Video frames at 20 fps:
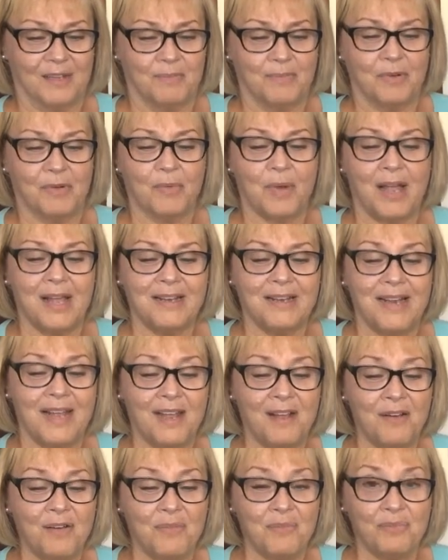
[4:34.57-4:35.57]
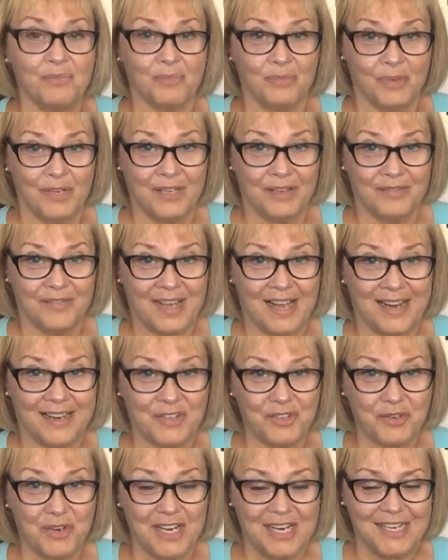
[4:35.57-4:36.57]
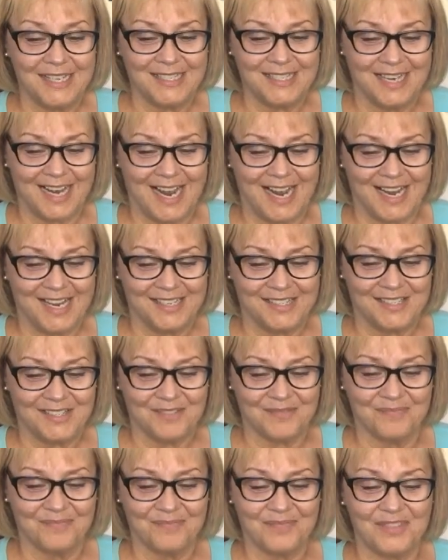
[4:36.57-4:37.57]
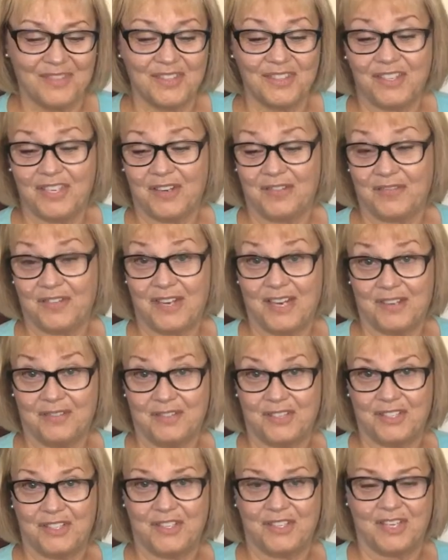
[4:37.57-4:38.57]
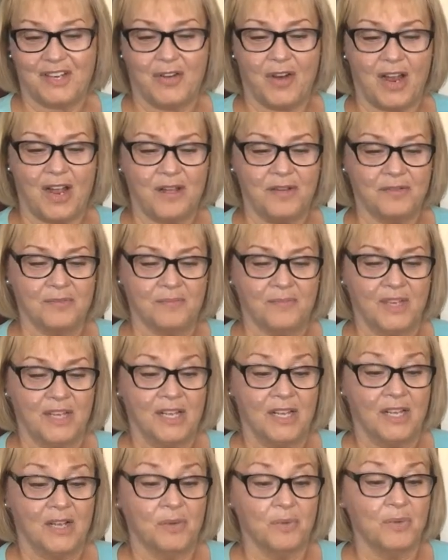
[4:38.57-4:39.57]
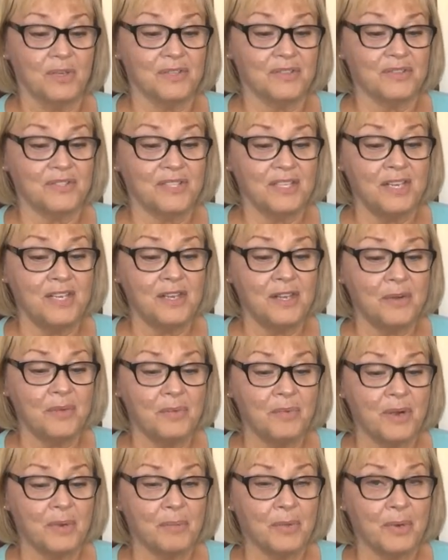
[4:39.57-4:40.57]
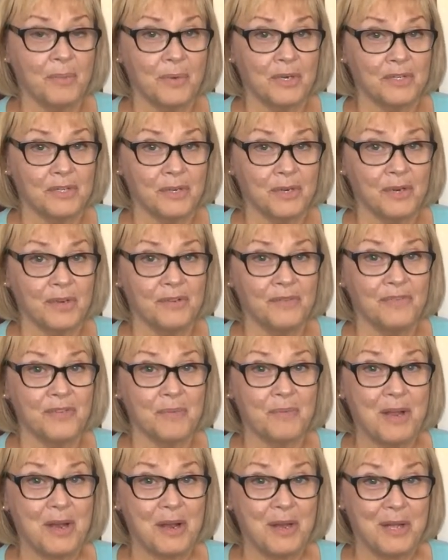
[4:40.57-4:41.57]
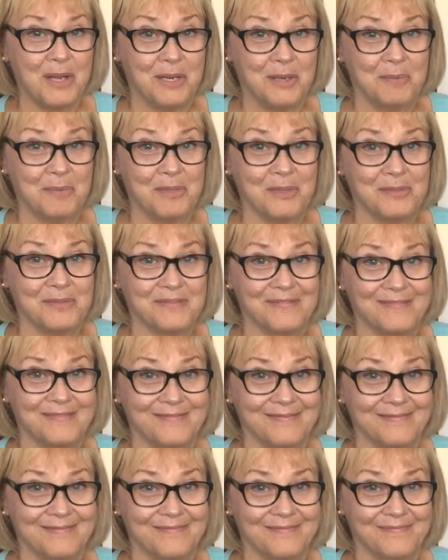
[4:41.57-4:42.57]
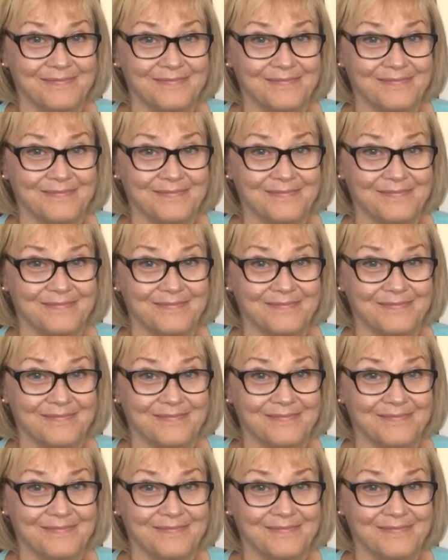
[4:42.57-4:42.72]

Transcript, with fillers: But right now, we've got a train to catch," Jeff announced to the crowd. "We'll see you when we return from our honeymoon."